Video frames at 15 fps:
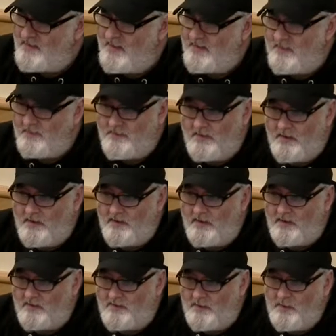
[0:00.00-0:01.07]
anything for
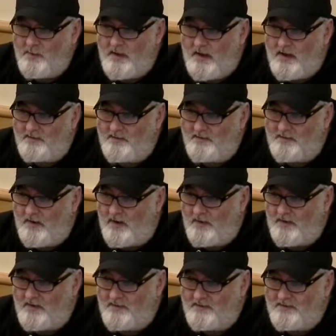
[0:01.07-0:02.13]
you guys as
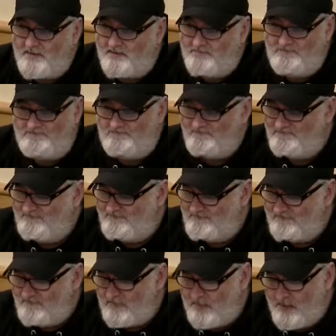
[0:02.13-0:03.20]
far as
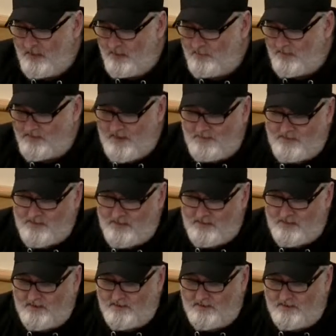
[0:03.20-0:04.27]
perception?
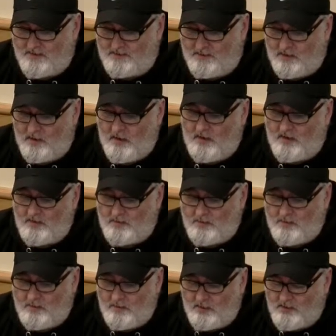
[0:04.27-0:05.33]
Does it hurt
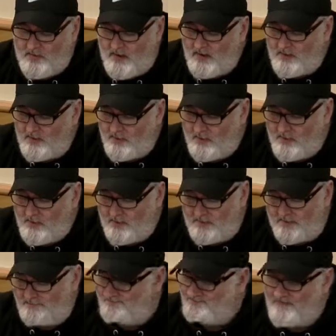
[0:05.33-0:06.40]
what you're trying to do? Does
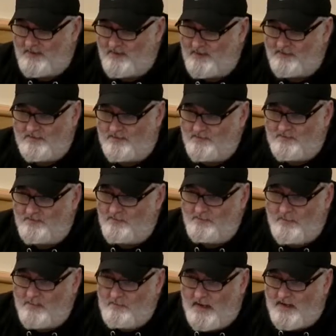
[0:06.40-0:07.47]
it just
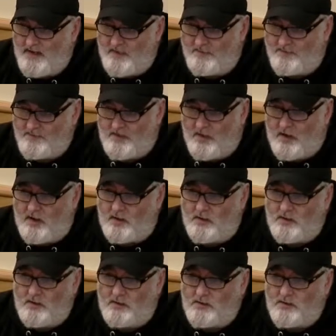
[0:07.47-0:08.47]
make any difference at all?